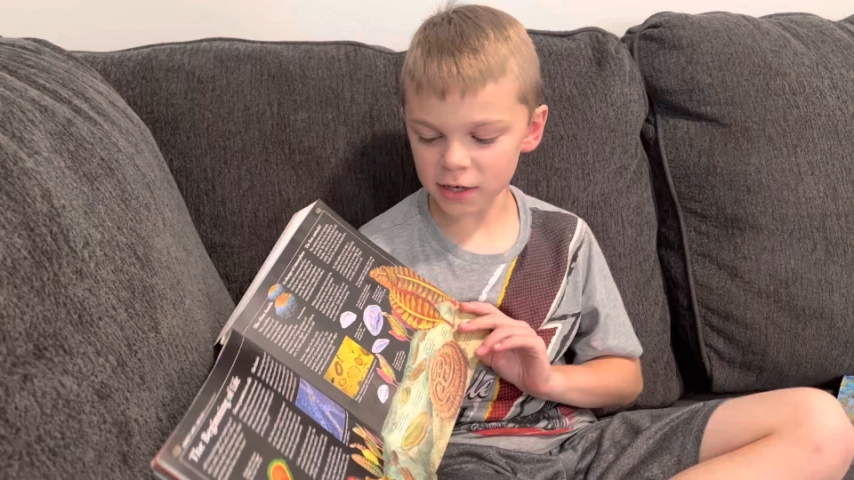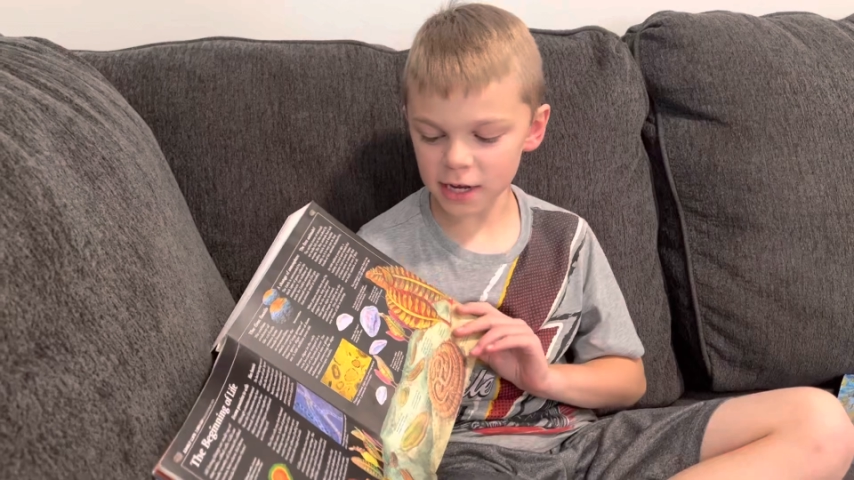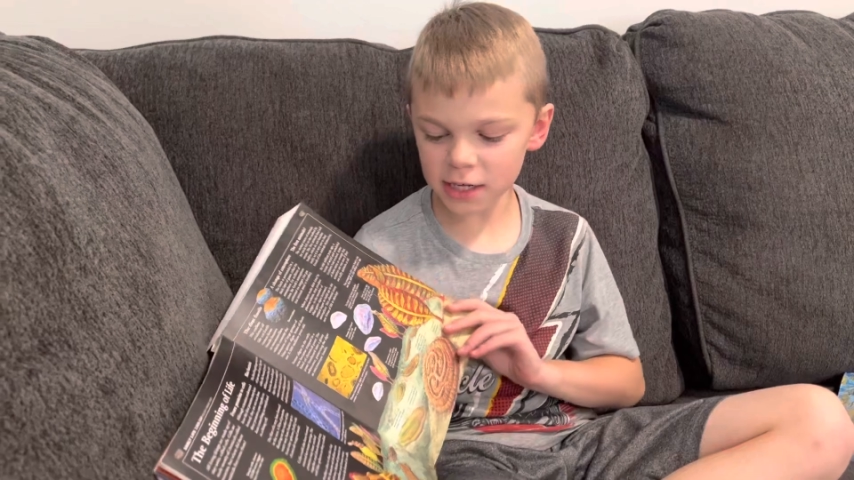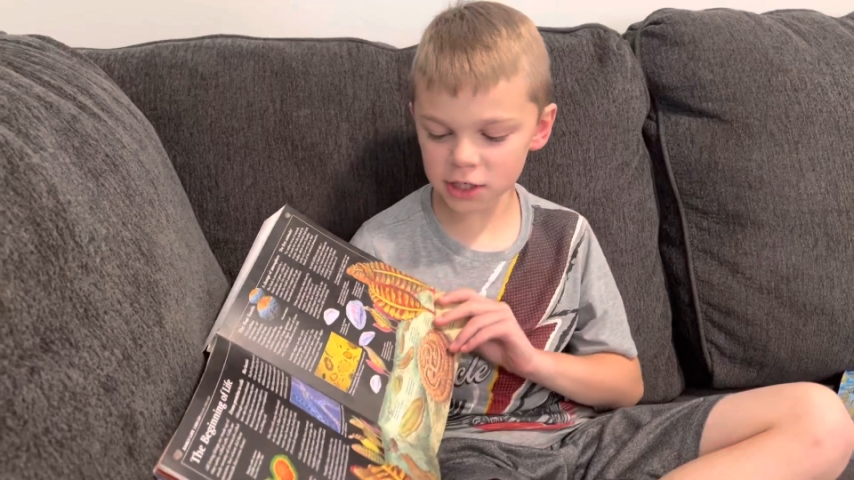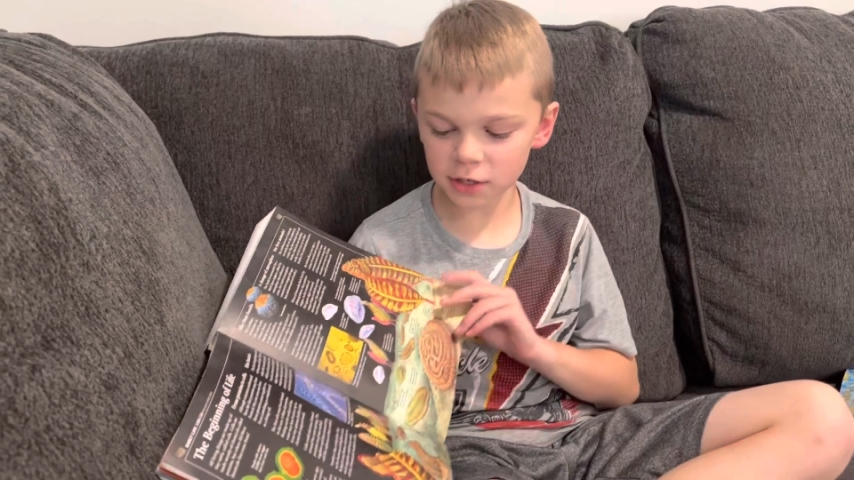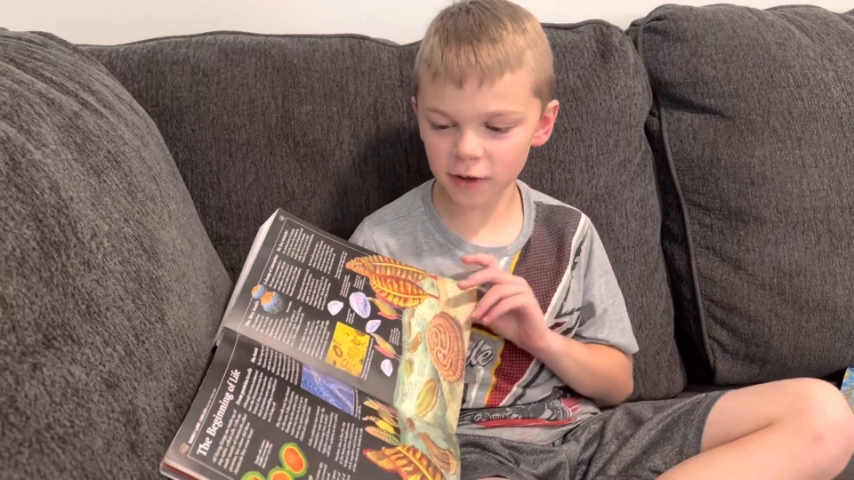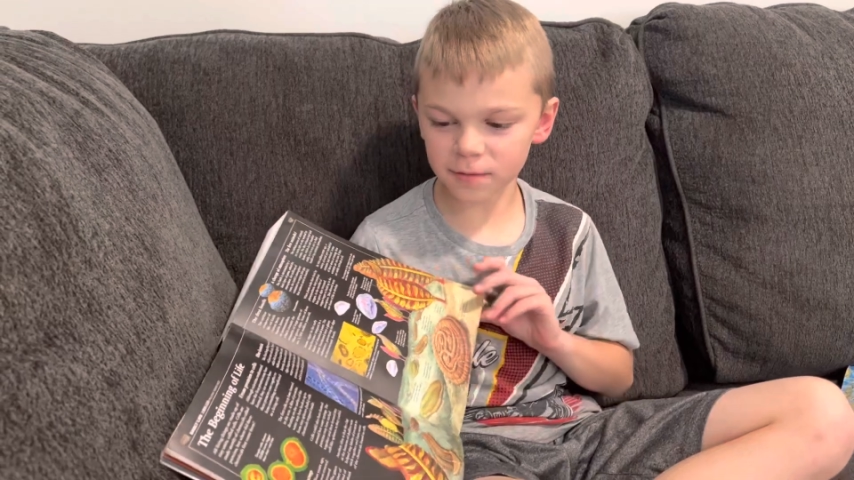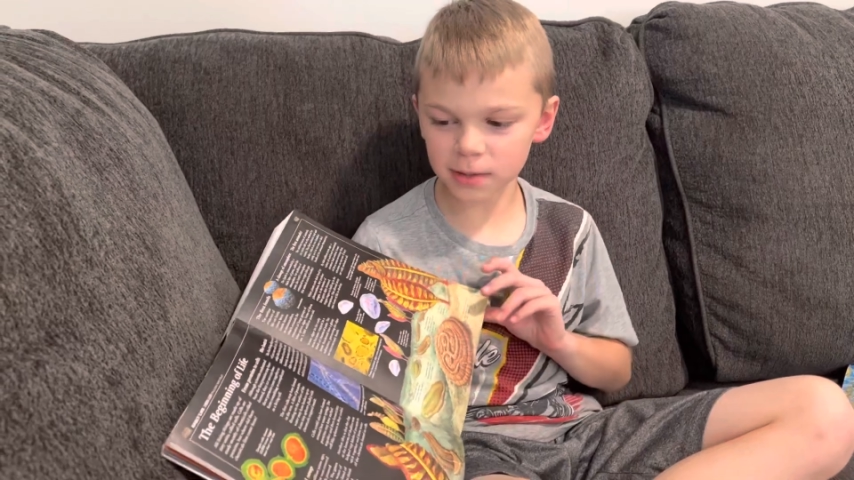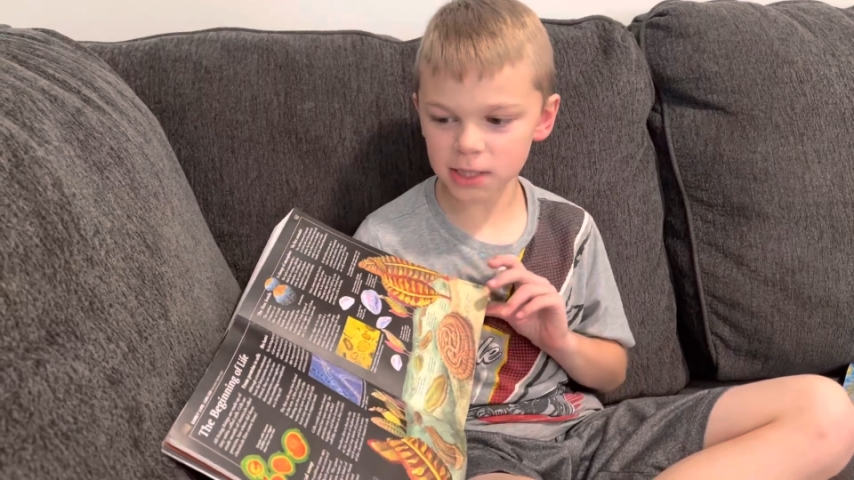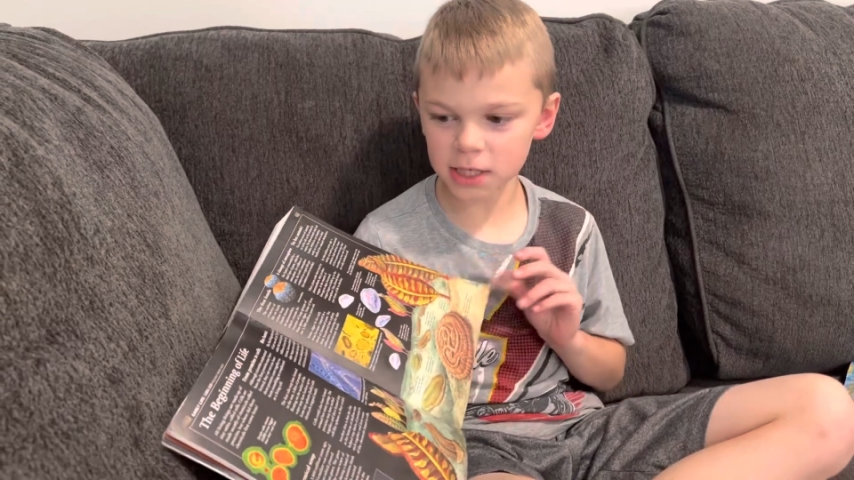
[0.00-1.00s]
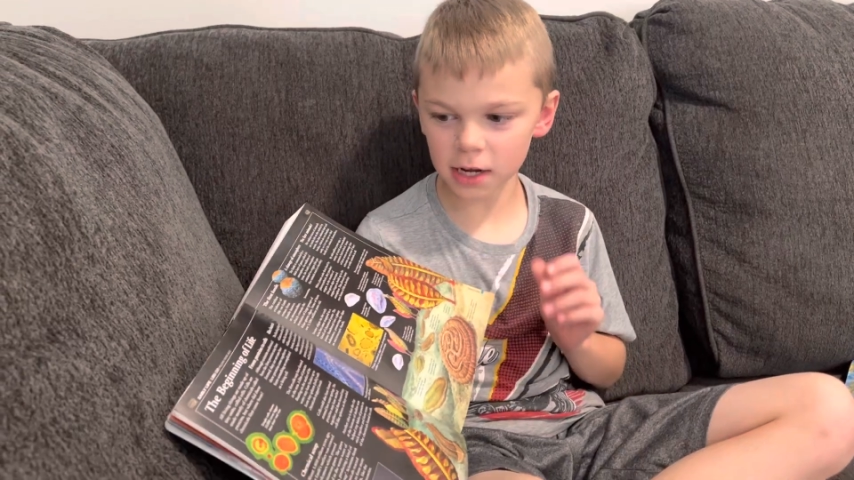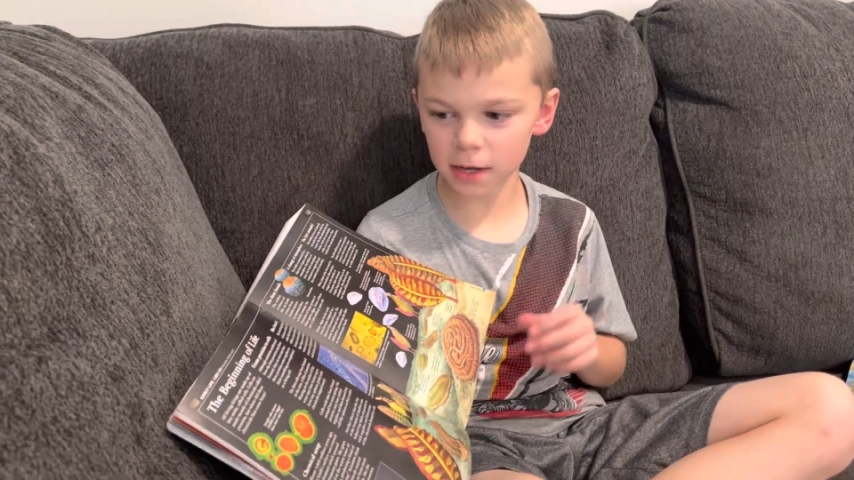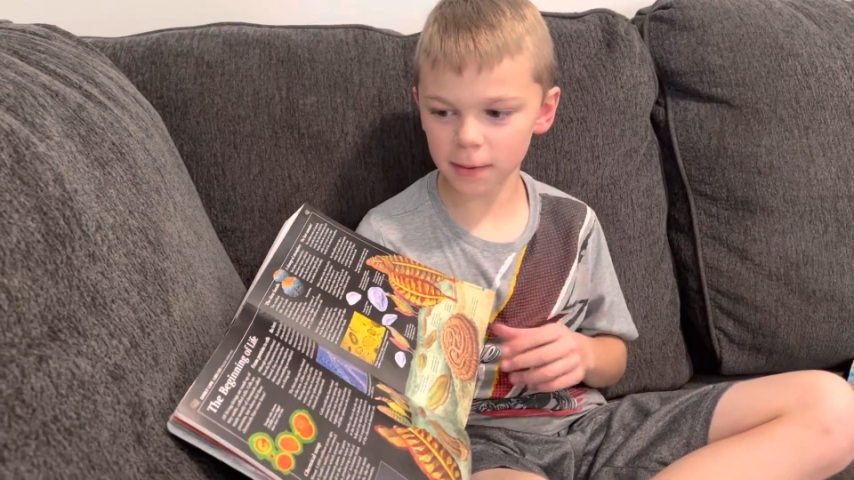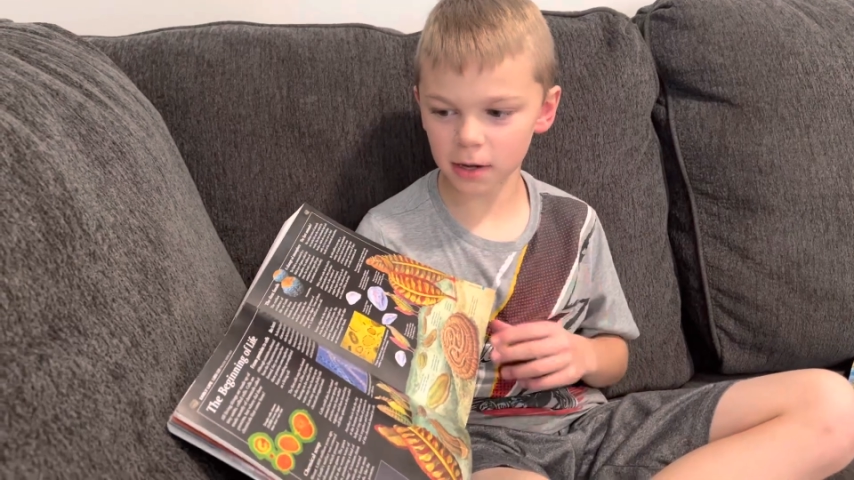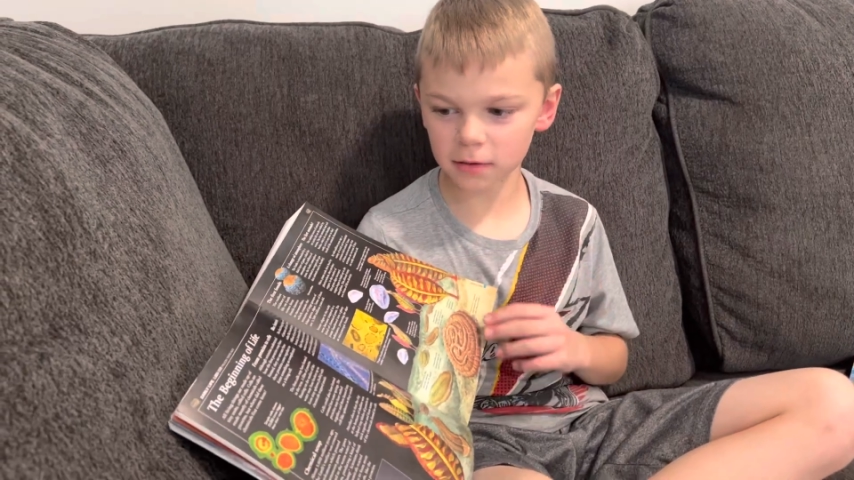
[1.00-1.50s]
history I've been studying
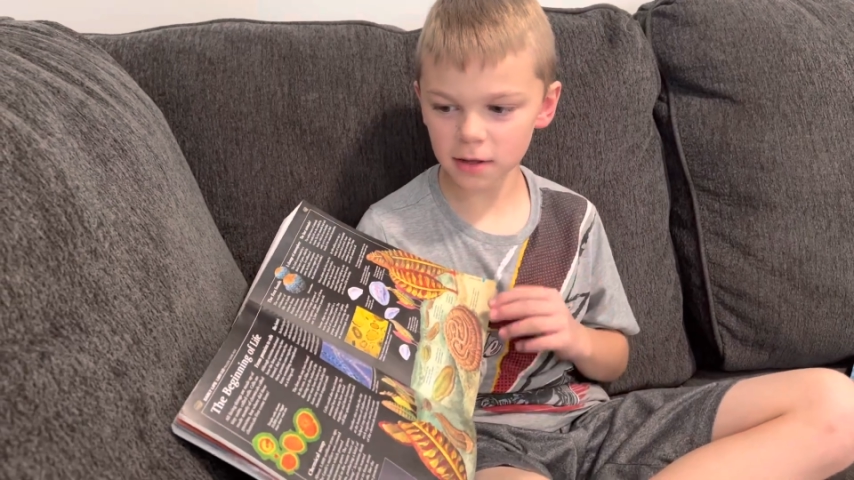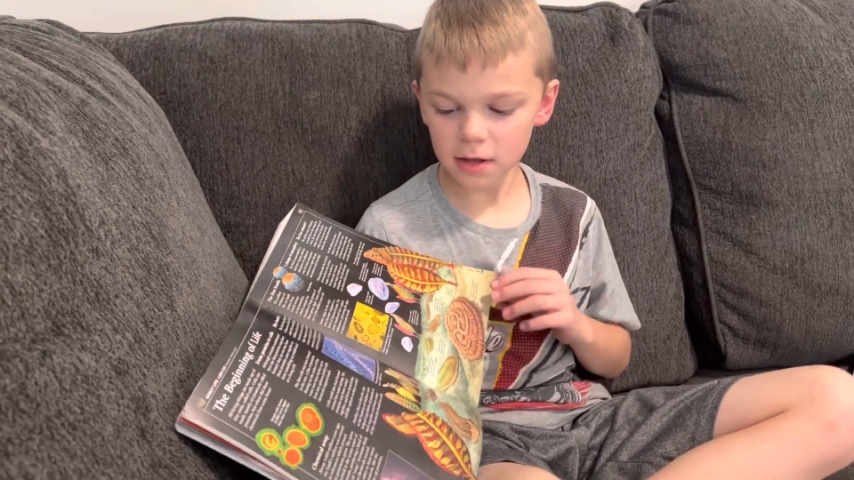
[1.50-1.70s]
about